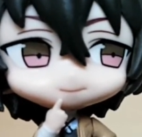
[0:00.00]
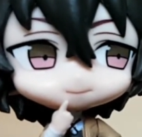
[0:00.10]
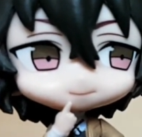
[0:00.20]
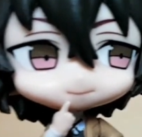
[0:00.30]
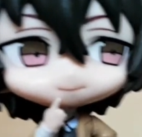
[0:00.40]

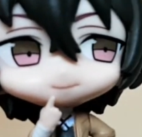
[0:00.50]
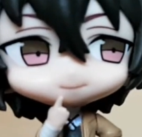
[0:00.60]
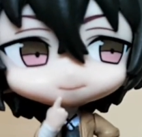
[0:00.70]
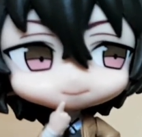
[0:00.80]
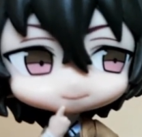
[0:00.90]

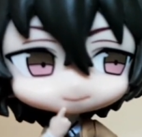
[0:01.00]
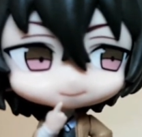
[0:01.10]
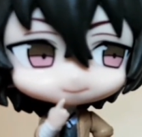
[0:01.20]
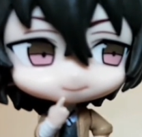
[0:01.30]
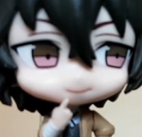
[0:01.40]
titles
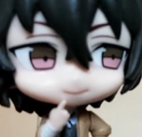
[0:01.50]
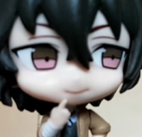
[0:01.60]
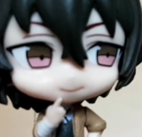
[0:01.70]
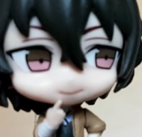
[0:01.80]
within